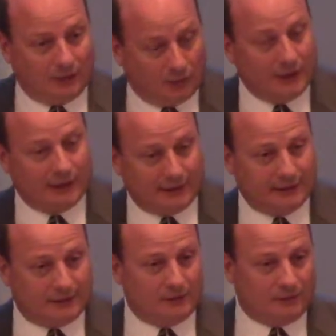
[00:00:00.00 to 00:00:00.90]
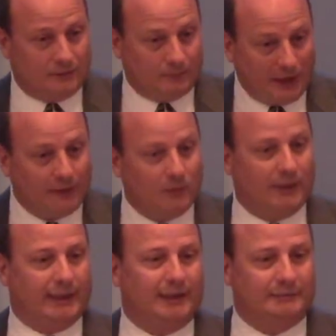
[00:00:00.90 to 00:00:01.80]
Well, the pump
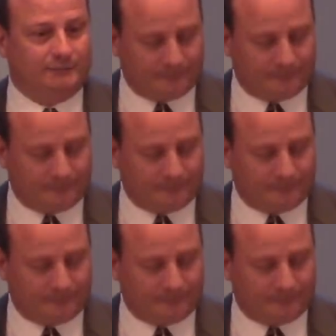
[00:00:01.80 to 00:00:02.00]
went out.